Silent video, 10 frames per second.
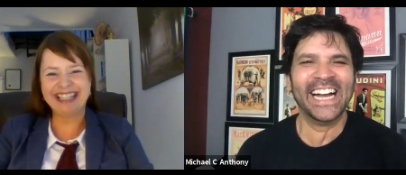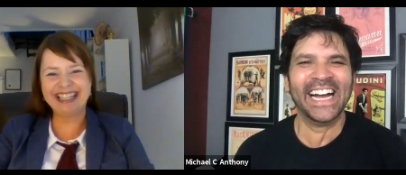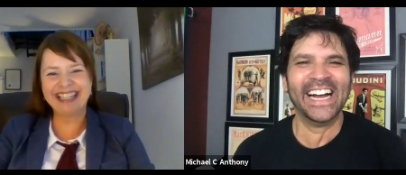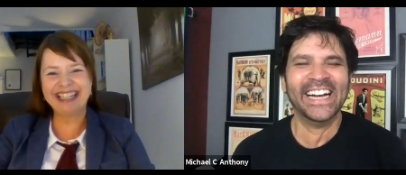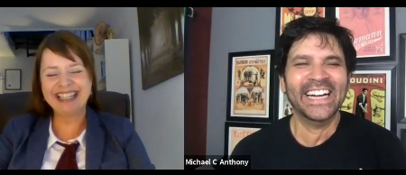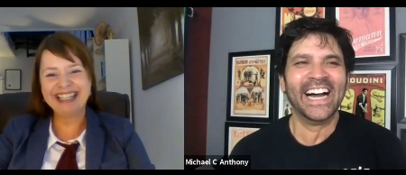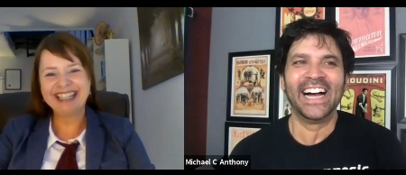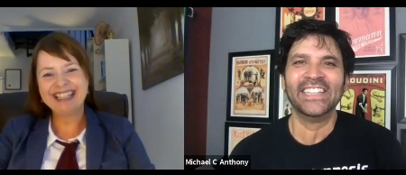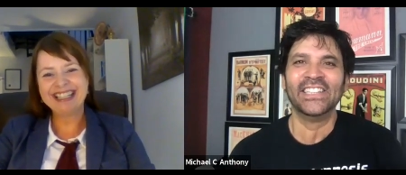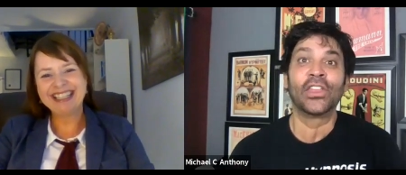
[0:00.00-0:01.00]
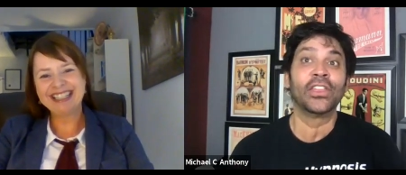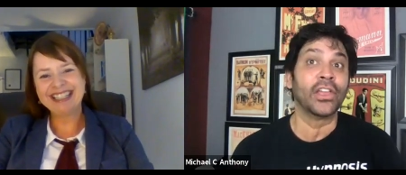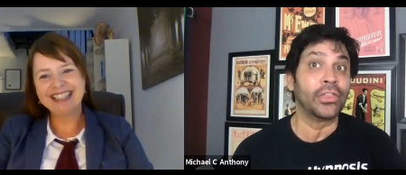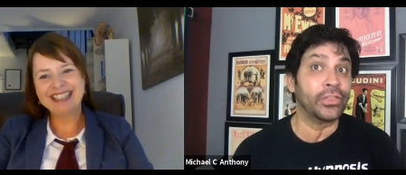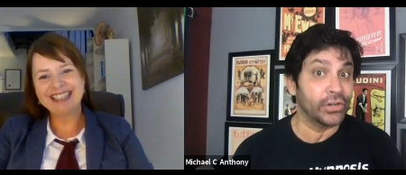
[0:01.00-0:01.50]
Speaker 1: uh, on the,
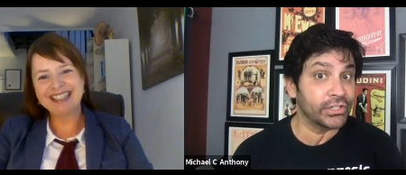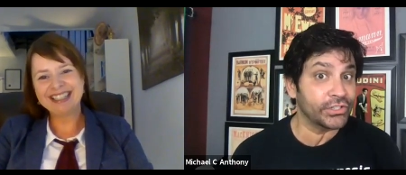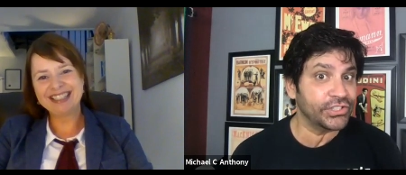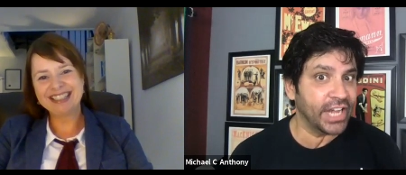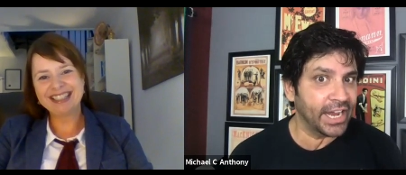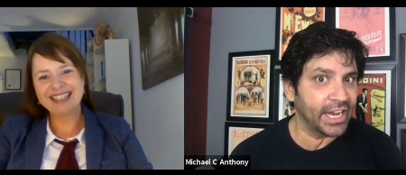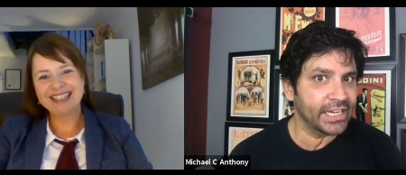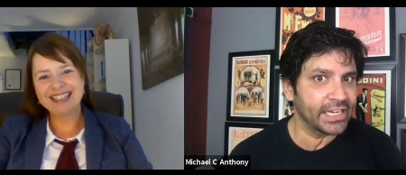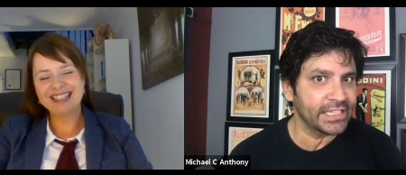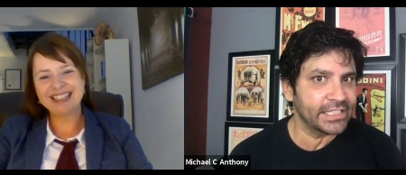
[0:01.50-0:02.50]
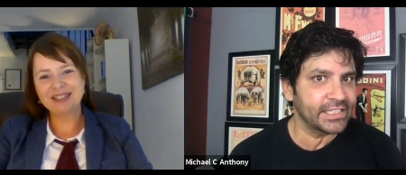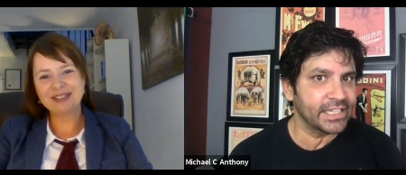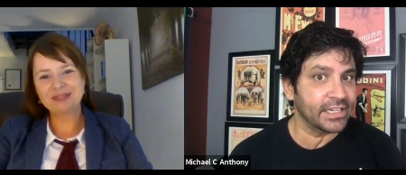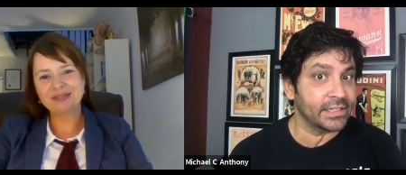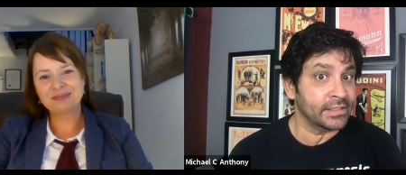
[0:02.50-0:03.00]
the, Thursday is
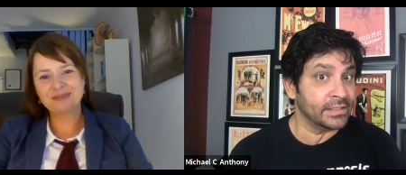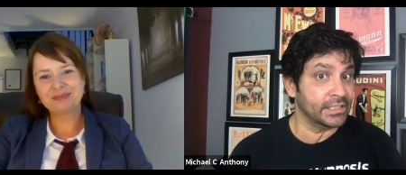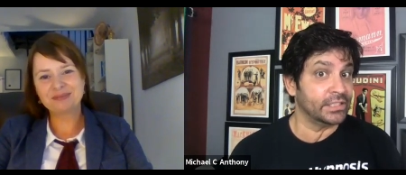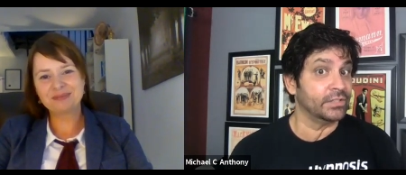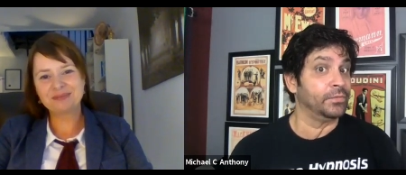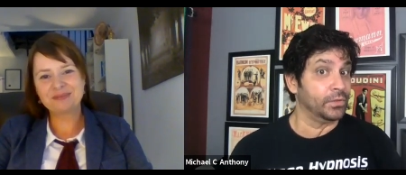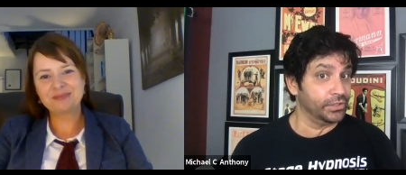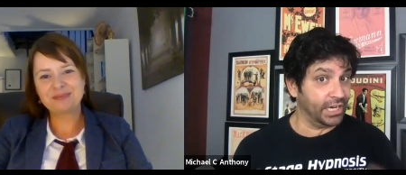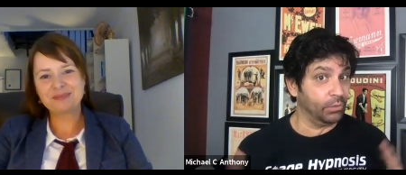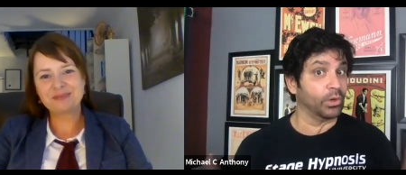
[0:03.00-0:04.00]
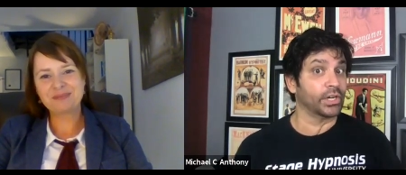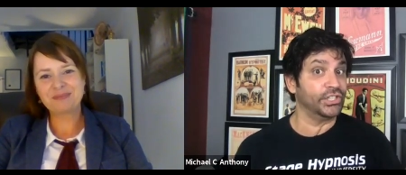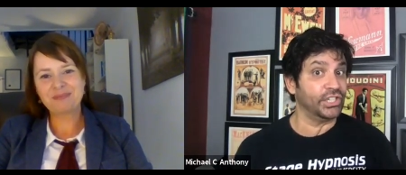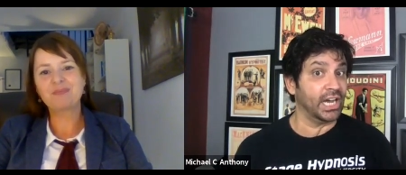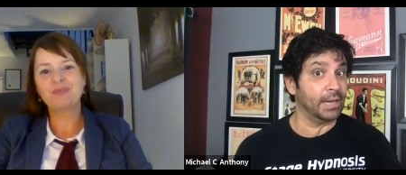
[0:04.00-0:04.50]
the is the full day
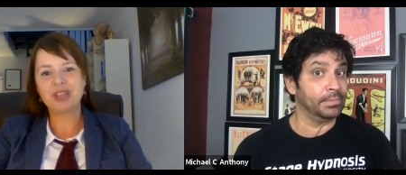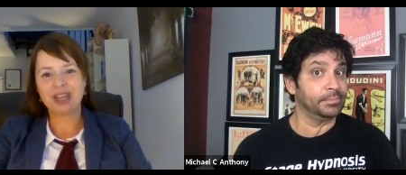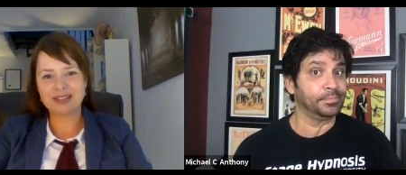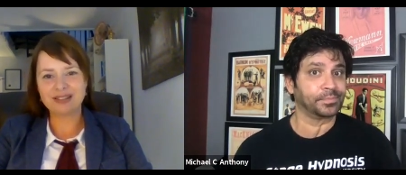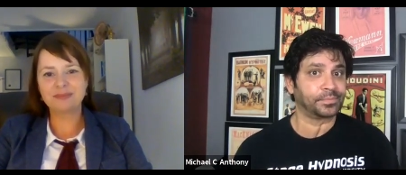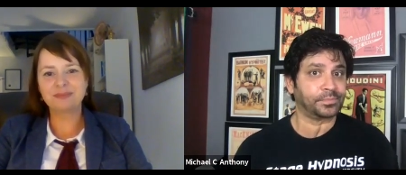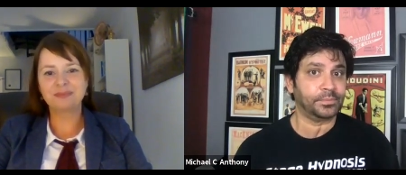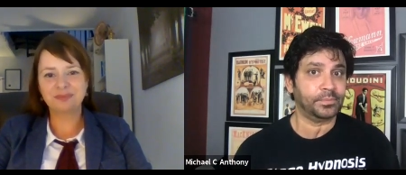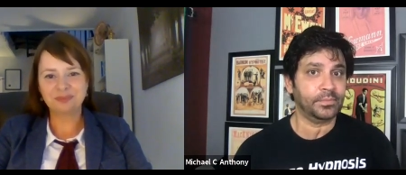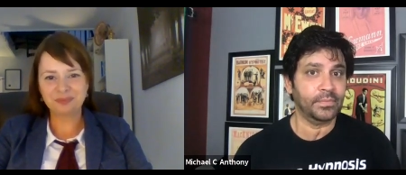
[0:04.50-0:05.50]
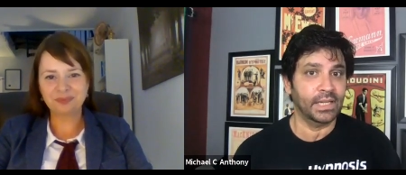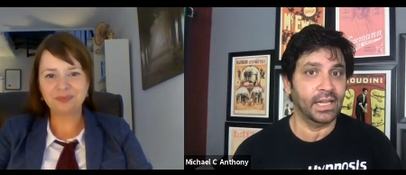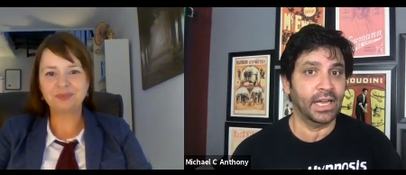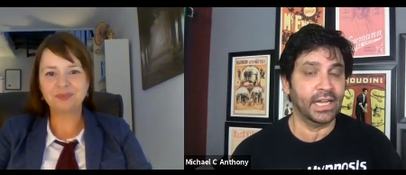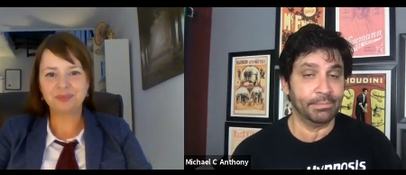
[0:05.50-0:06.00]
workshop. Yes.
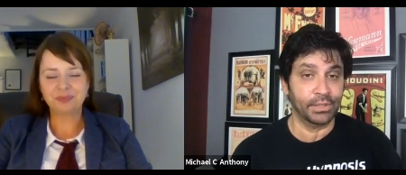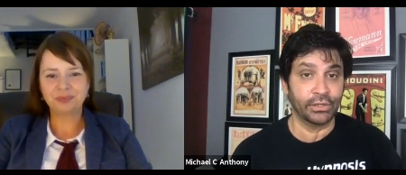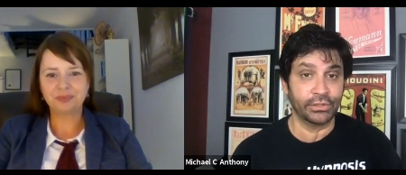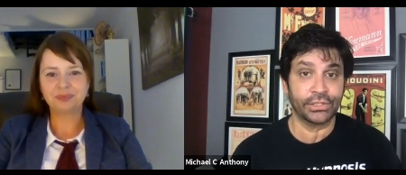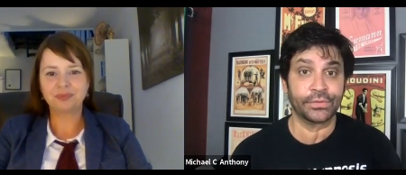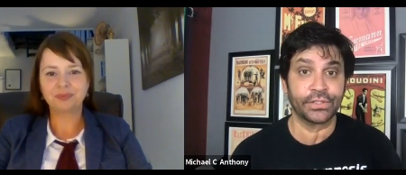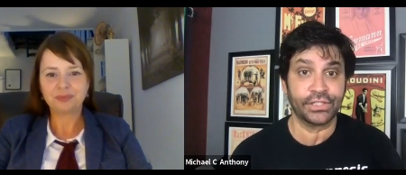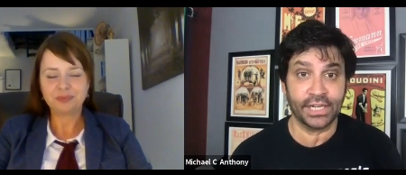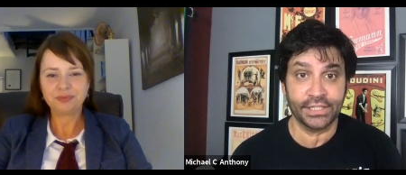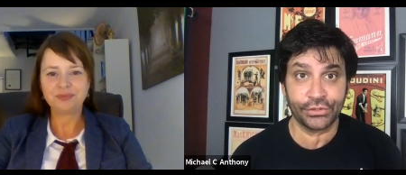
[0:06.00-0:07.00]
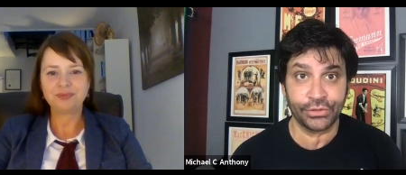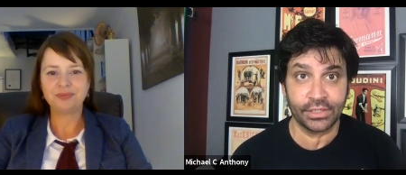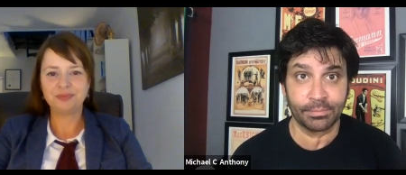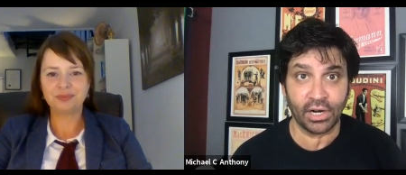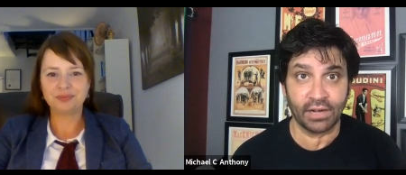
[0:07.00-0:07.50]
Uh, hypnosis for stage street
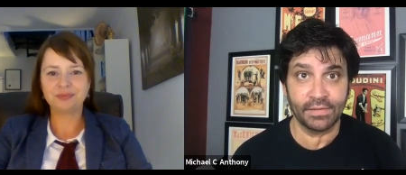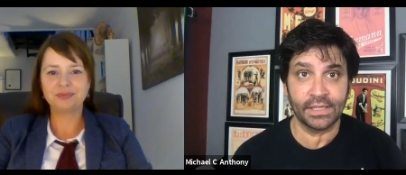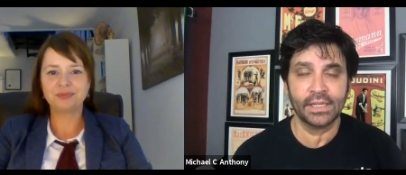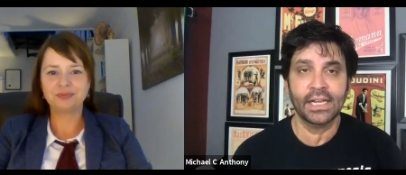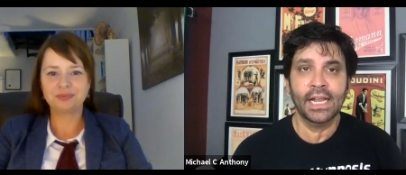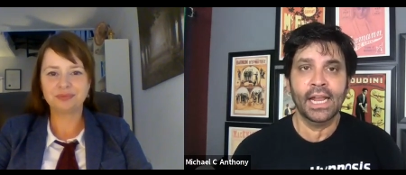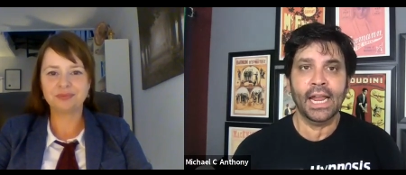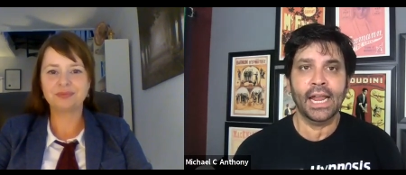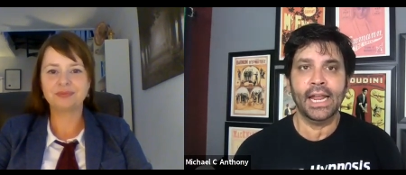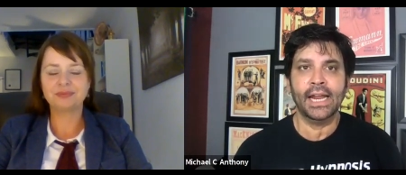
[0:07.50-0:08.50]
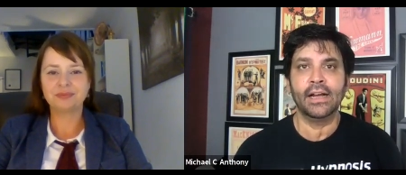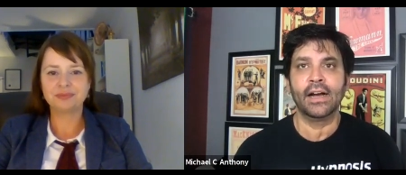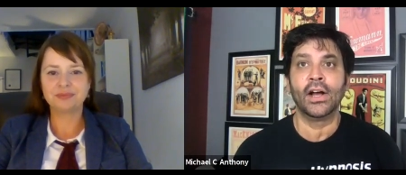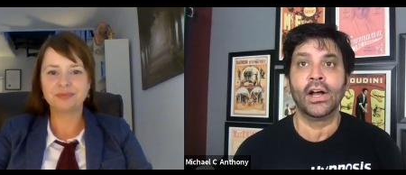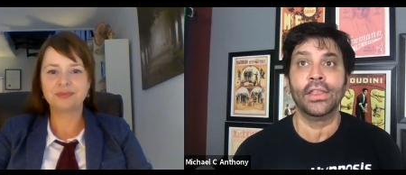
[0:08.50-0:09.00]
and profit, and
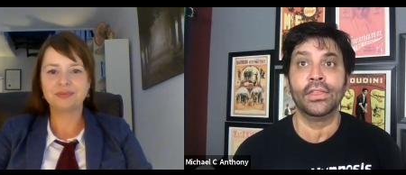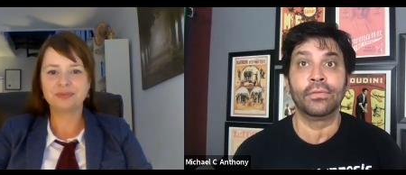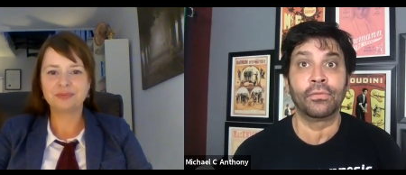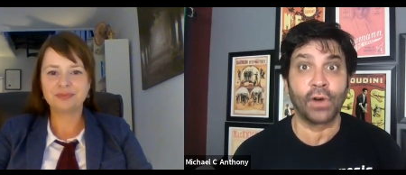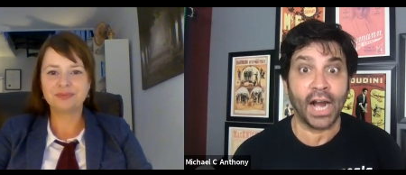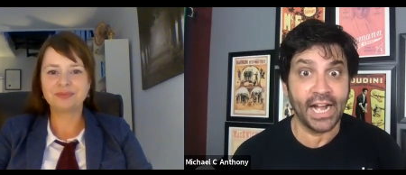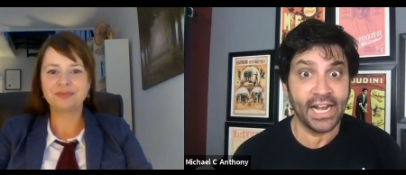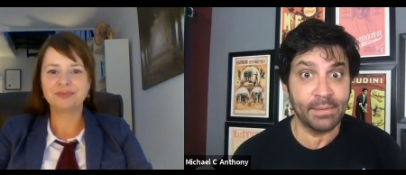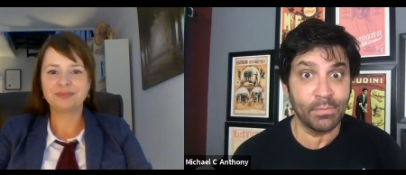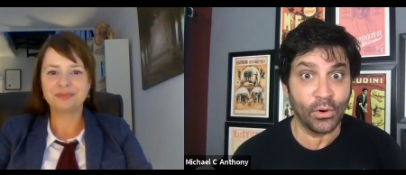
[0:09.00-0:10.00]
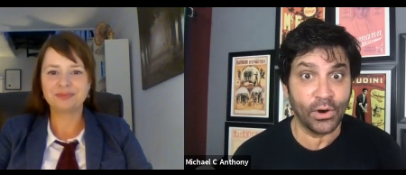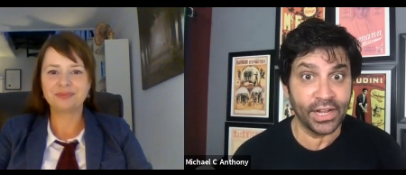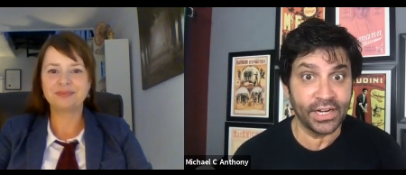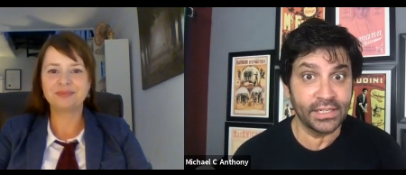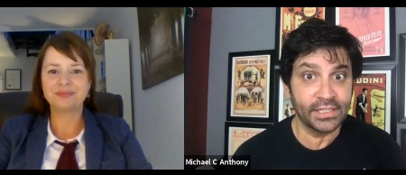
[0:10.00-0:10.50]
on the Friday
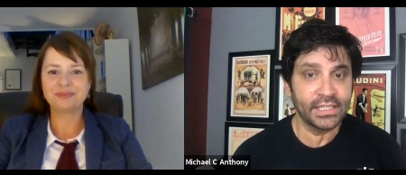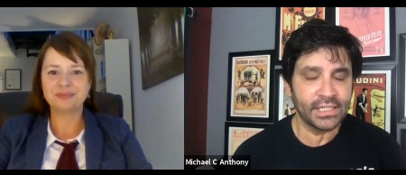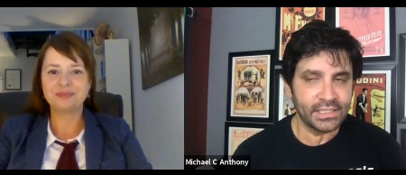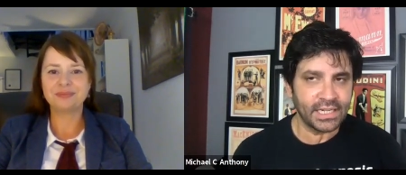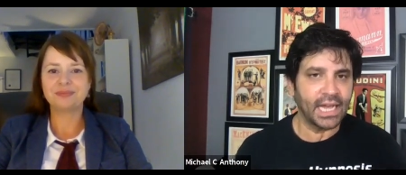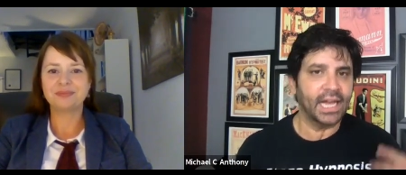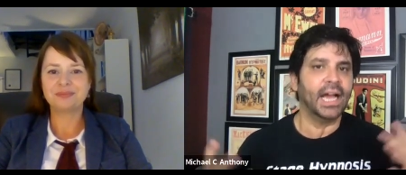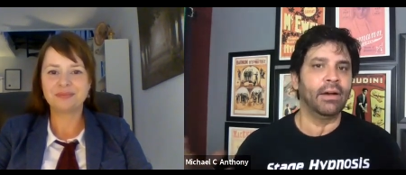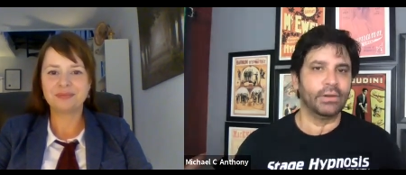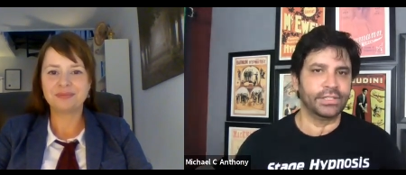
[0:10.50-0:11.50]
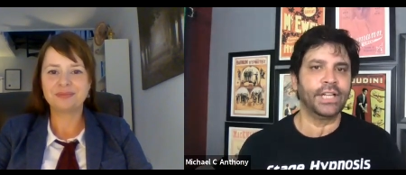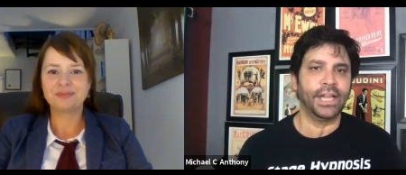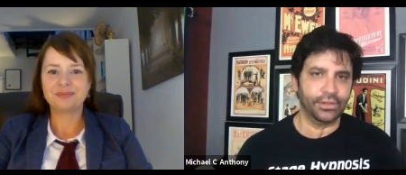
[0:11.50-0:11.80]
morning is how to scale